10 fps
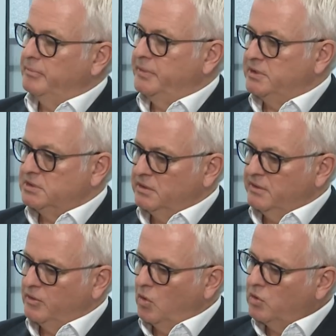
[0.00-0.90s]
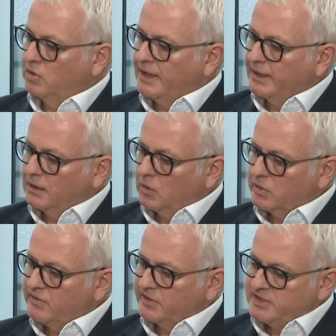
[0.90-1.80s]
up petitions, nor could
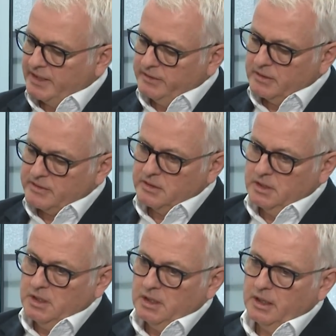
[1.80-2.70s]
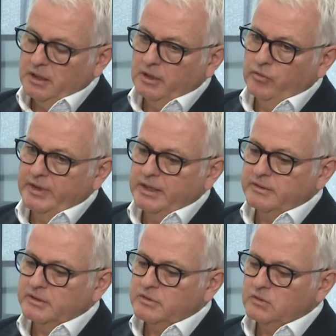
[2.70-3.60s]
landlords for tenants,
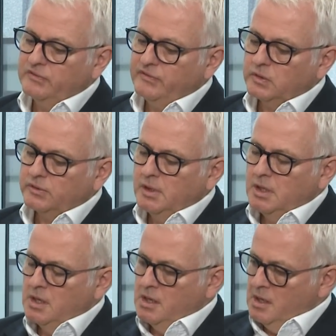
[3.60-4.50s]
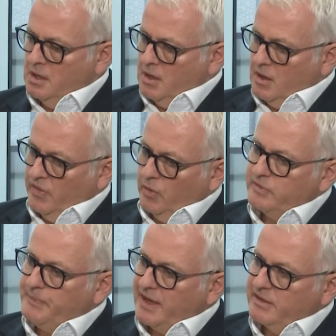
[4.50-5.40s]
arrears and so forth. Those
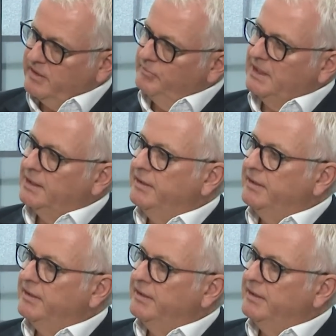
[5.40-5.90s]
bans have been